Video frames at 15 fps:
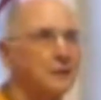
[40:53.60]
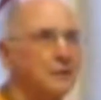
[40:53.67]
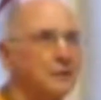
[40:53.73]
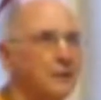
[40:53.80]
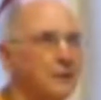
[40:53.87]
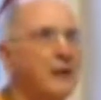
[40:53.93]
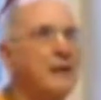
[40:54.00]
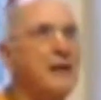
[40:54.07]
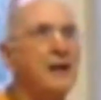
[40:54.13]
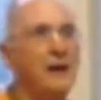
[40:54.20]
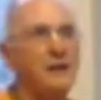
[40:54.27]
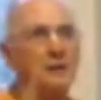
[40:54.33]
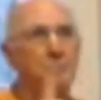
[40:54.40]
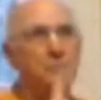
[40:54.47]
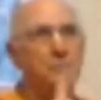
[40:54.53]

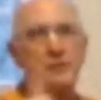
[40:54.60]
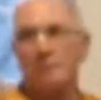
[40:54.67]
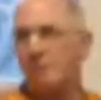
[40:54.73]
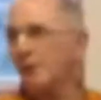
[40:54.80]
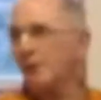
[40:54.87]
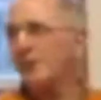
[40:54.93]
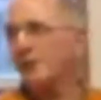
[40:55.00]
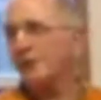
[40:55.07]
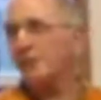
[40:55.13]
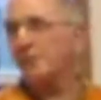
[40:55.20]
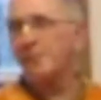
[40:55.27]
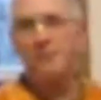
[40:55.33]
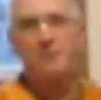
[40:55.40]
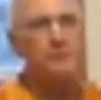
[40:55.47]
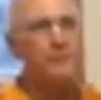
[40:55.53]
Tadhyanam Samarchana
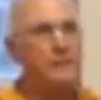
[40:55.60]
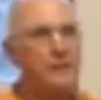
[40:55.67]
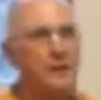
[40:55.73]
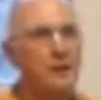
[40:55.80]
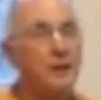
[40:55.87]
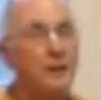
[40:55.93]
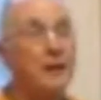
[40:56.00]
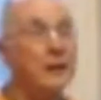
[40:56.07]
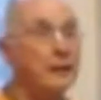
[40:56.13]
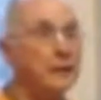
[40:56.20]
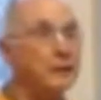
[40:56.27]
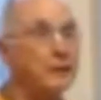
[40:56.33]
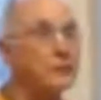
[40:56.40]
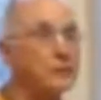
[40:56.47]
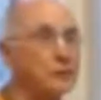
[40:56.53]

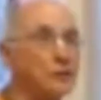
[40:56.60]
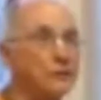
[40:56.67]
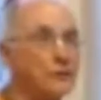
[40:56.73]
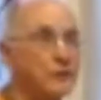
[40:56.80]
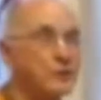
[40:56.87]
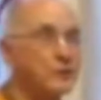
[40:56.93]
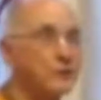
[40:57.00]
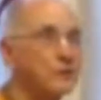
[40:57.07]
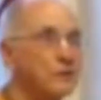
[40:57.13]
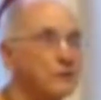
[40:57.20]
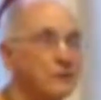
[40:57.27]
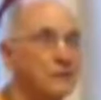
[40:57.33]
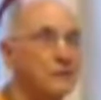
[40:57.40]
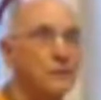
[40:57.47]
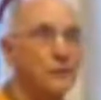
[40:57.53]
is service
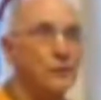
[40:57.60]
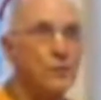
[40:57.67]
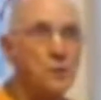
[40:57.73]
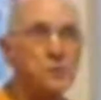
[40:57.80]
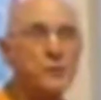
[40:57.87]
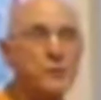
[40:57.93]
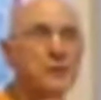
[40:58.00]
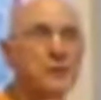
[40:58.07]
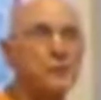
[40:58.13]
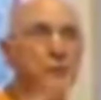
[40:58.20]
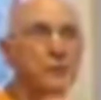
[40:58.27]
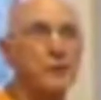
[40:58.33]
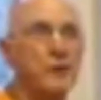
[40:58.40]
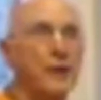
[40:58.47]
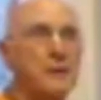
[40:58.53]
to those things
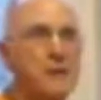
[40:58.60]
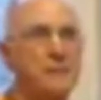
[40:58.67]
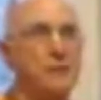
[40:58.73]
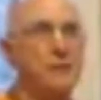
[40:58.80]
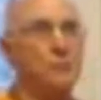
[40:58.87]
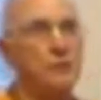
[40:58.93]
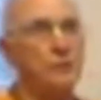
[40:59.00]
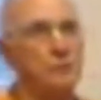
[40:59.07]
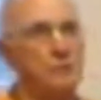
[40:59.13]
that are connected with